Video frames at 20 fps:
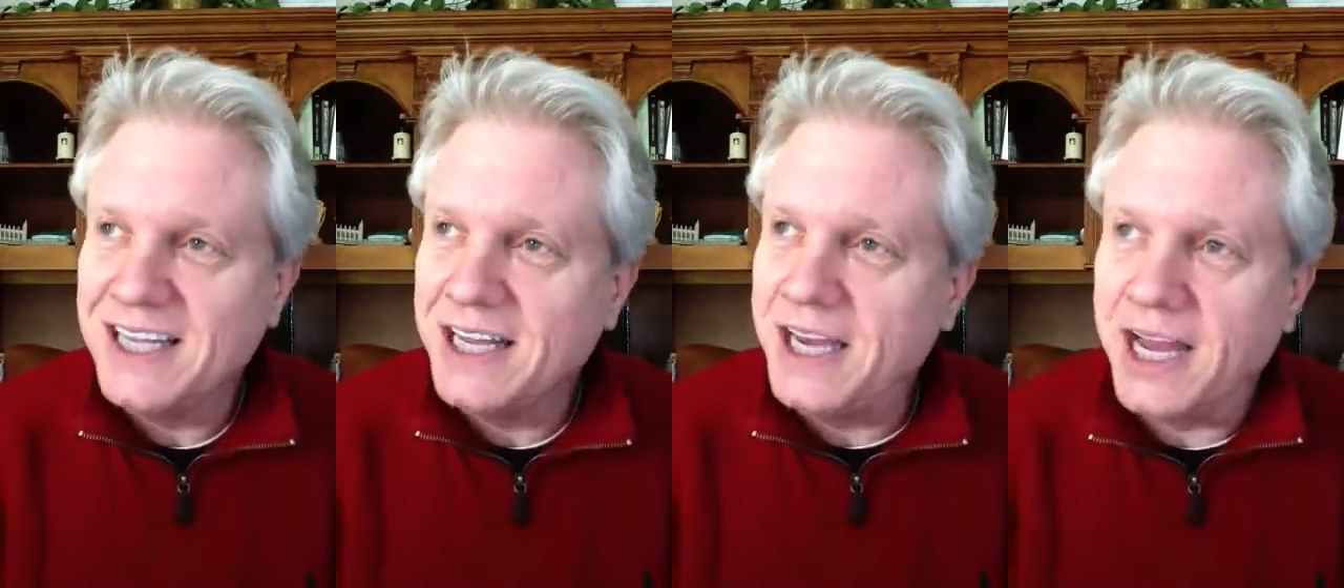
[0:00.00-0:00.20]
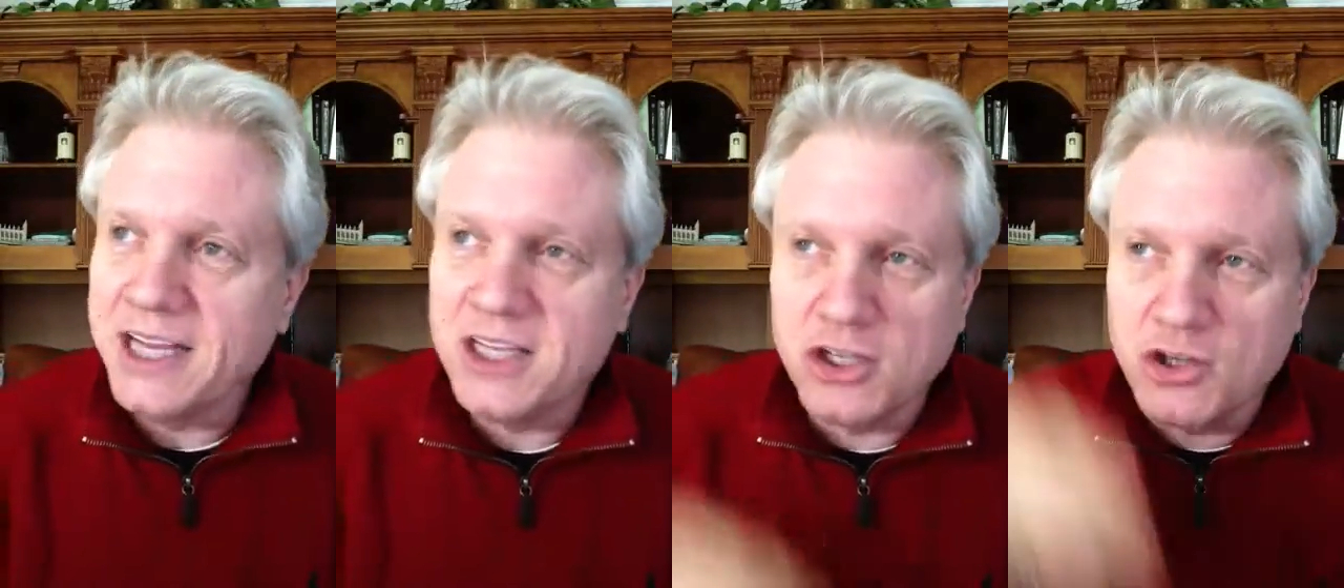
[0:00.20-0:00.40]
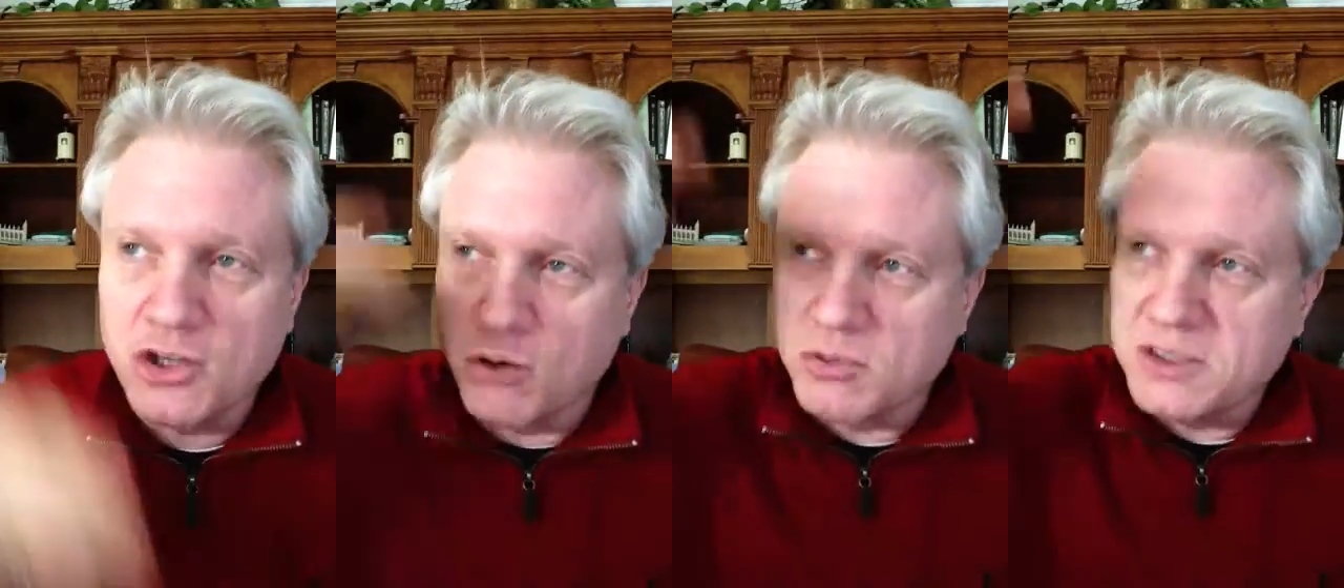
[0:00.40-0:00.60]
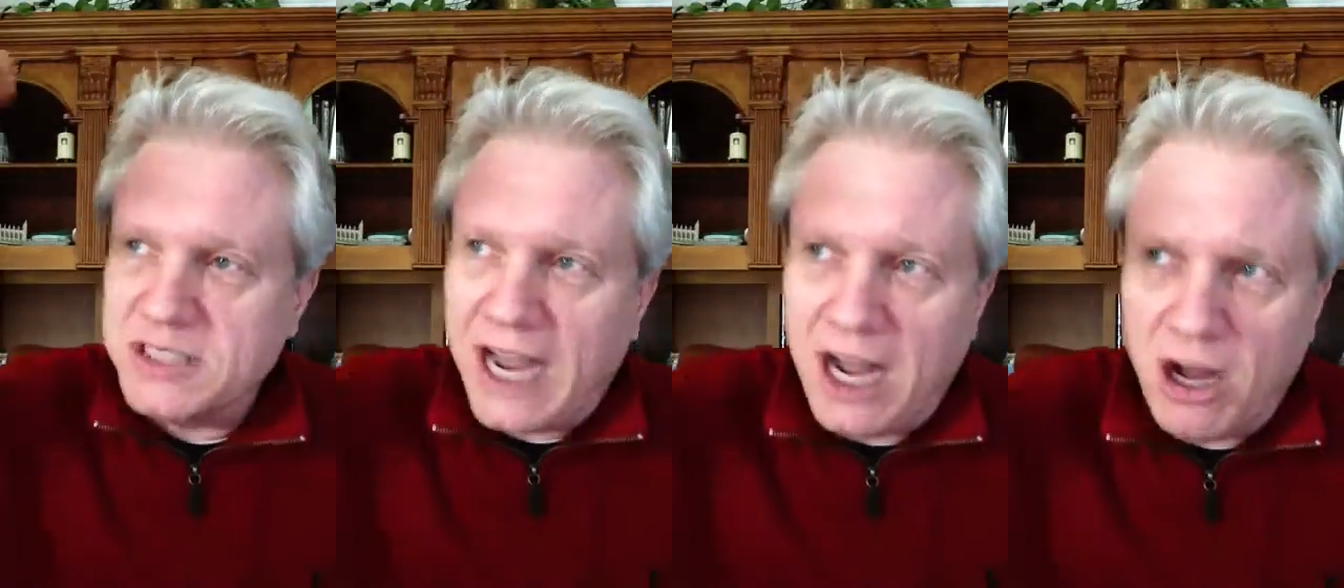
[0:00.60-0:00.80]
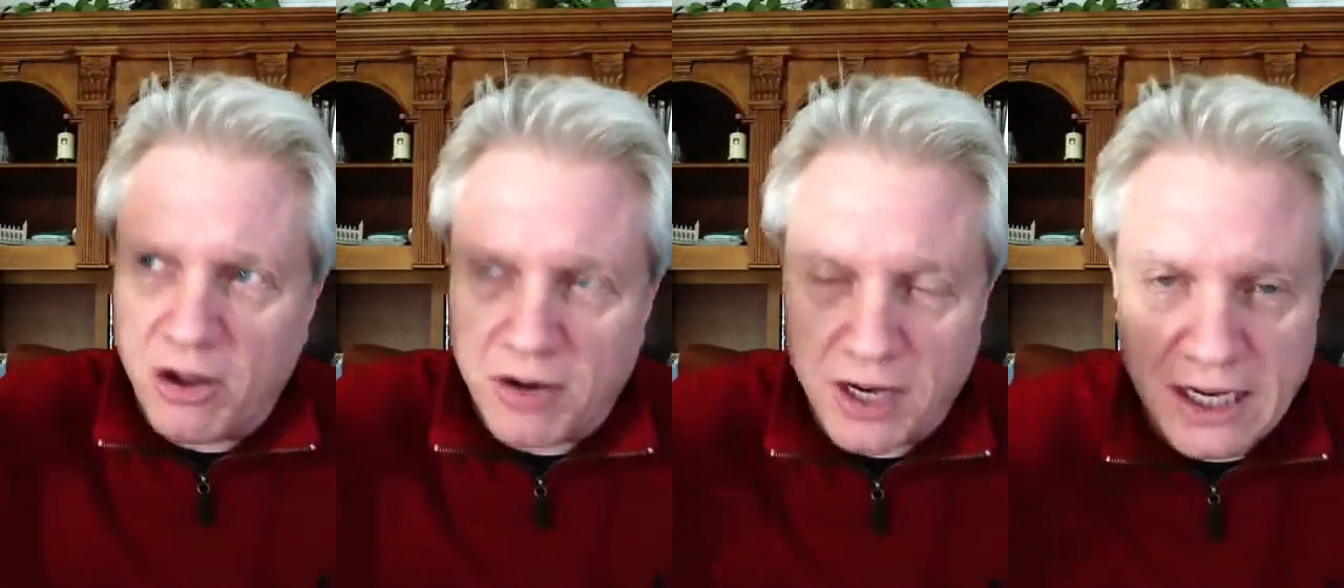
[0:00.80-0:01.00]
And I could go
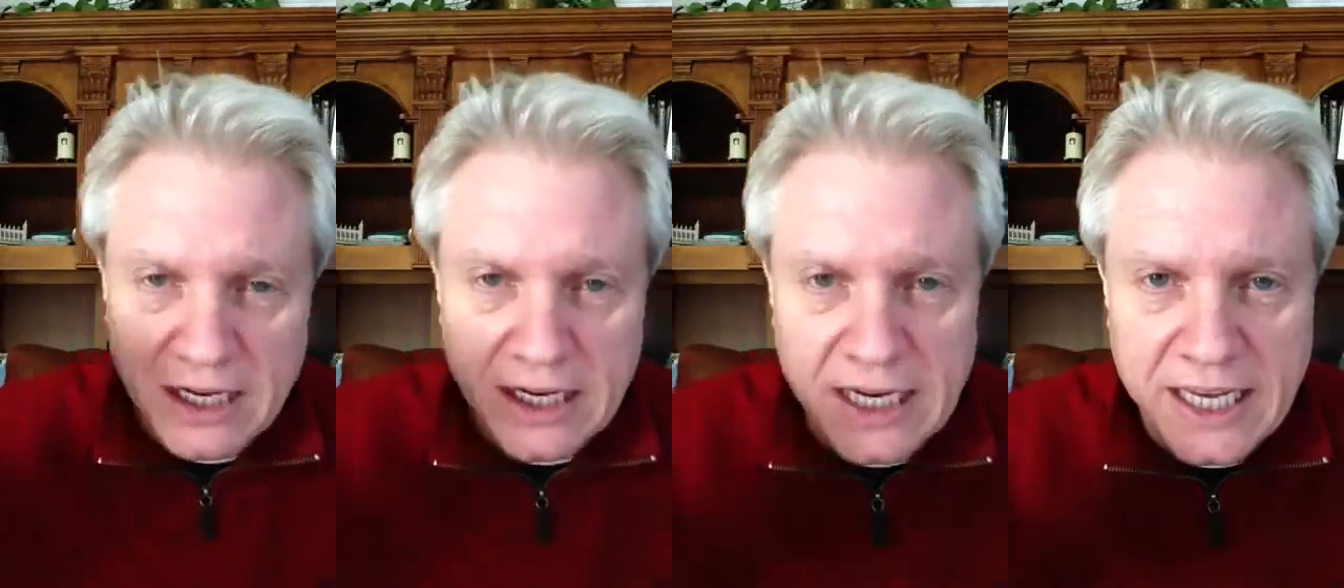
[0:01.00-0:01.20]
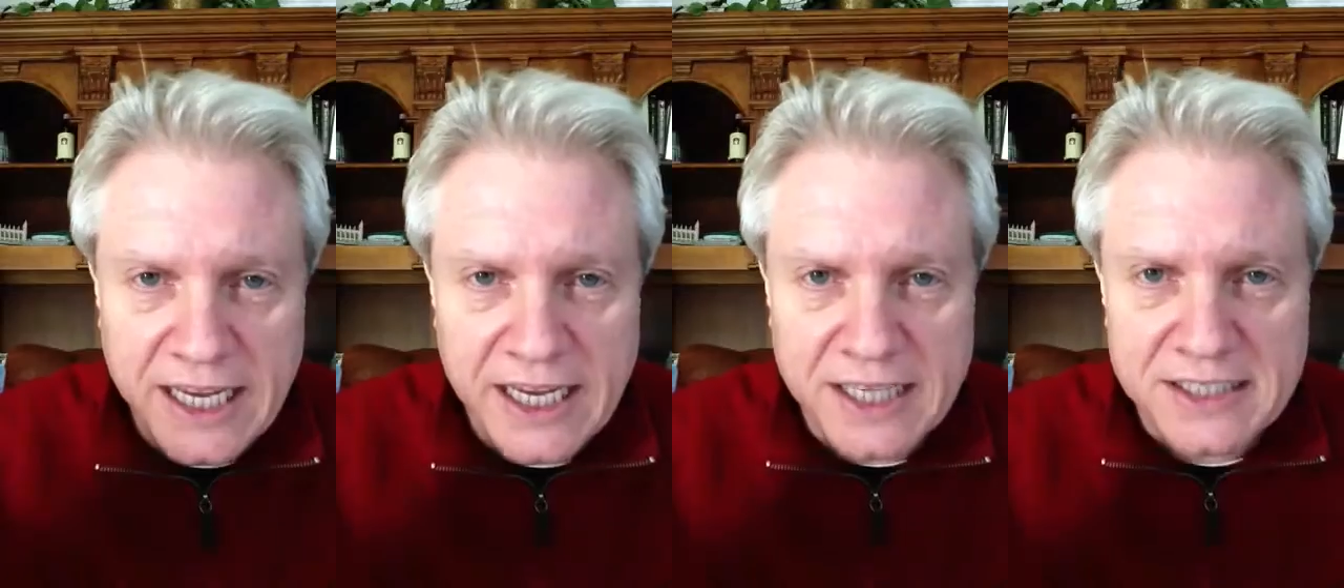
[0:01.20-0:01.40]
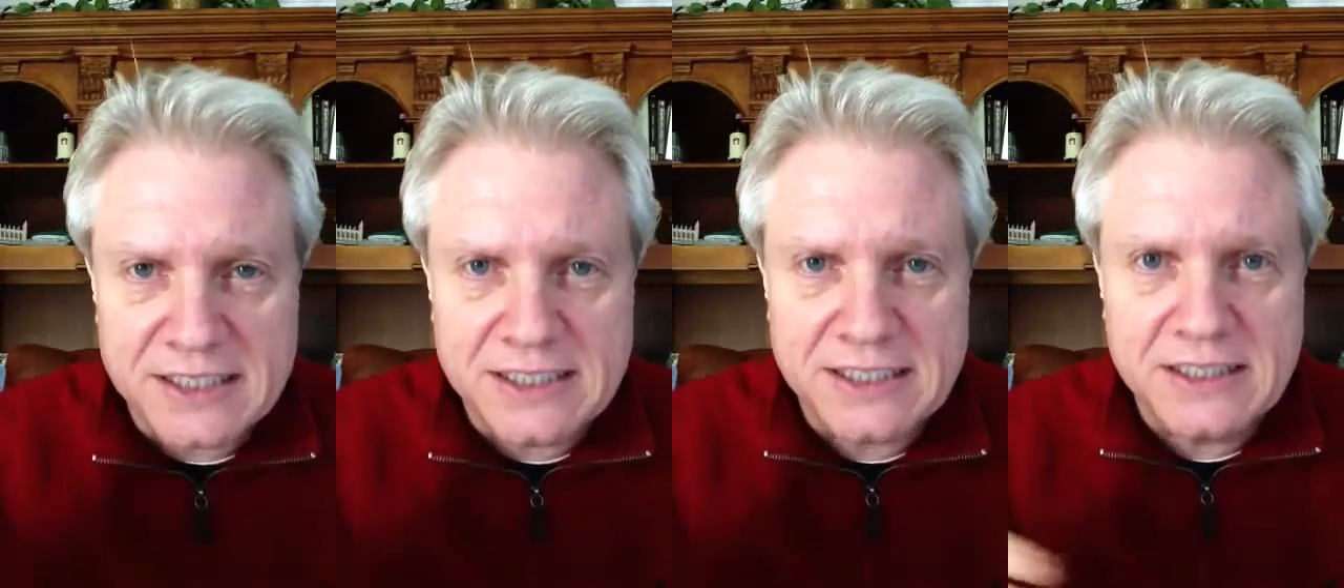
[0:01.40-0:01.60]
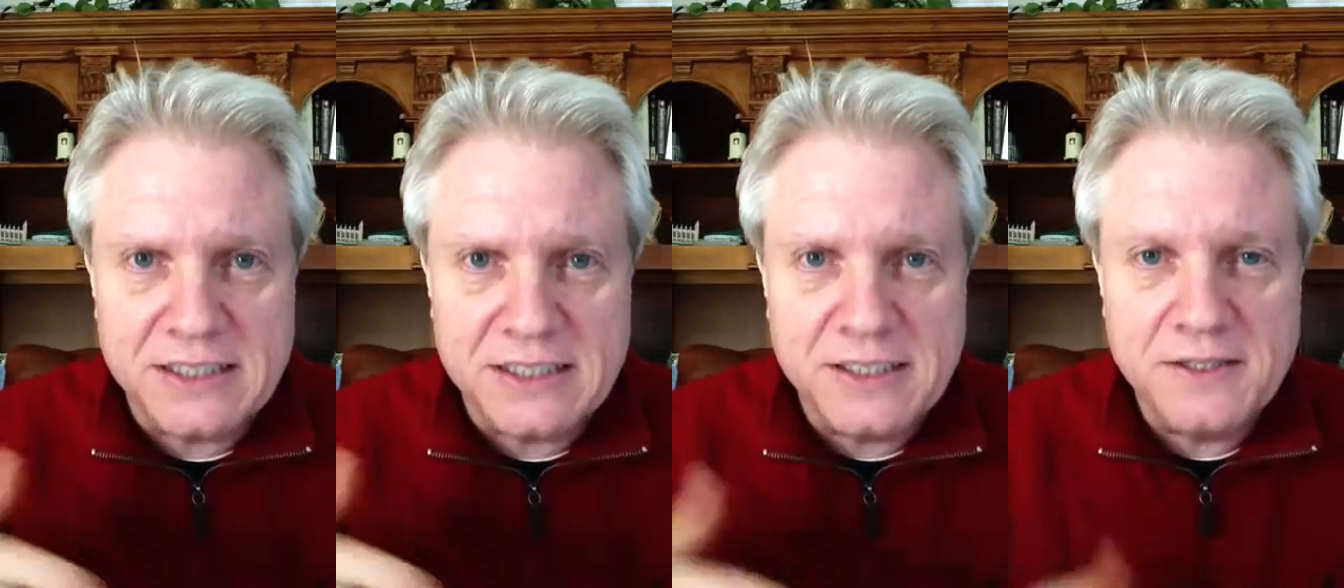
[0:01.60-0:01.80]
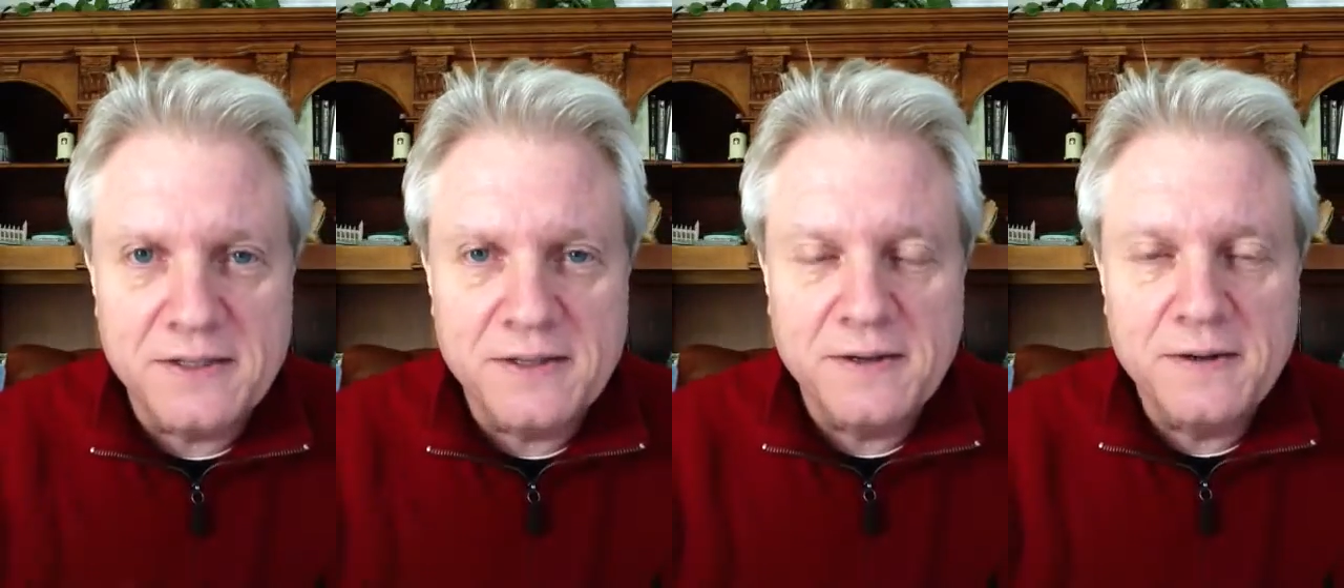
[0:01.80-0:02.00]
down a list